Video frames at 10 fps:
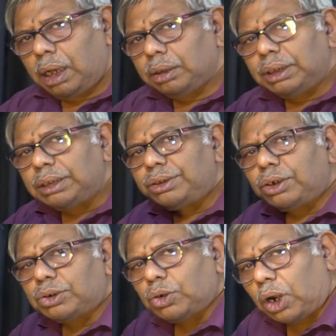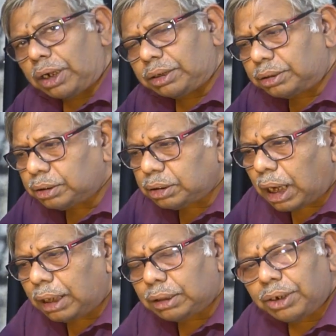This is your choice.
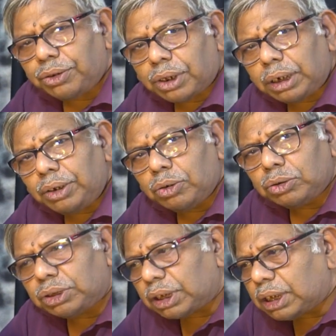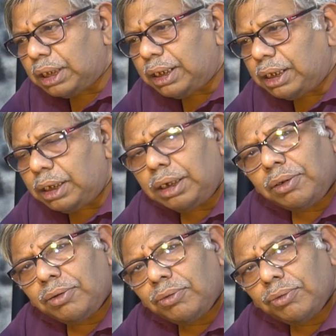Either you can use the clean
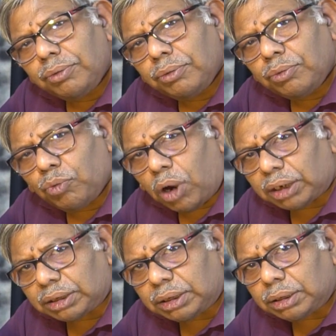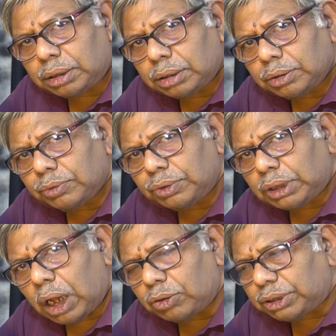water
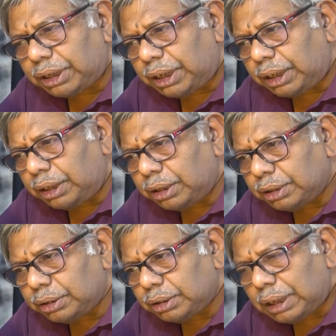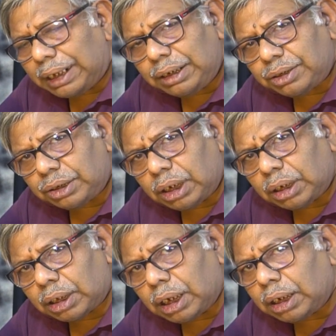without any
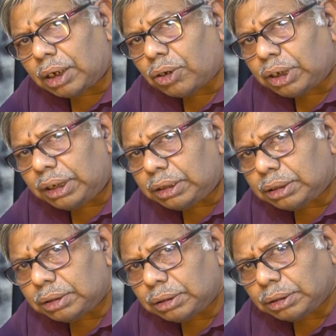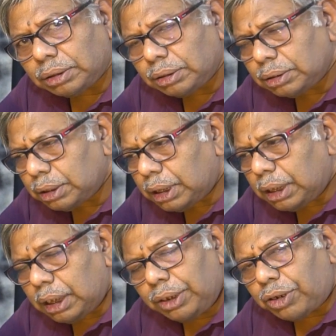additional color on it.
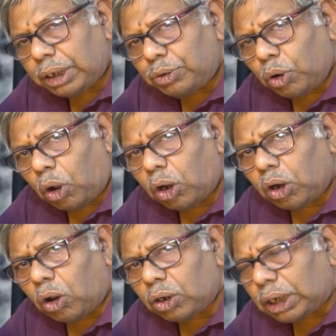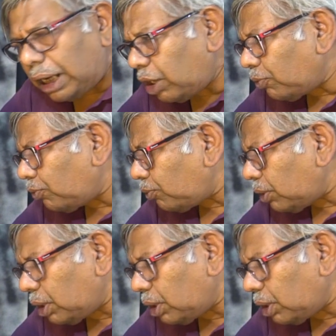You can do all kind of